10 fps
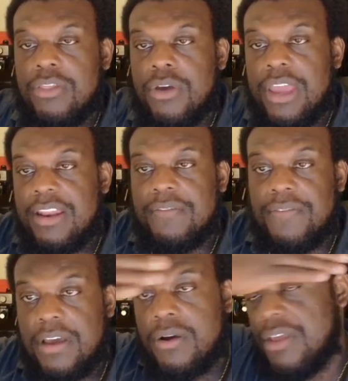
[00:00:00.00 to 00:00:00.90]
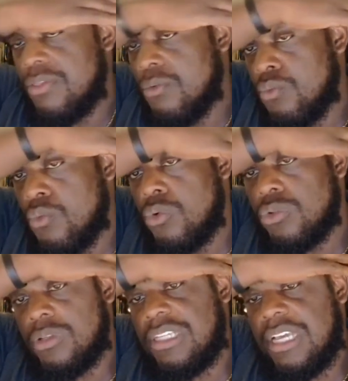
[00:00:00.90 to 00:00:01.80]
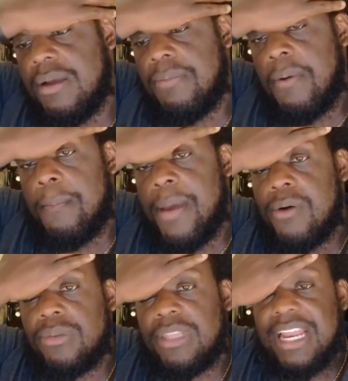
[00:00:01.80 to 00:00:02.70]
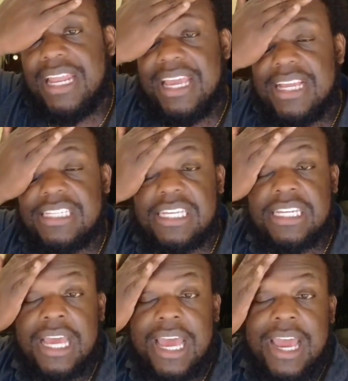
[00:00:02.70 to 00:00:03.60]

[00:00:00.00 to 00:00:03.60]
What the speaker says: the NFL and the rules are set up about late hits and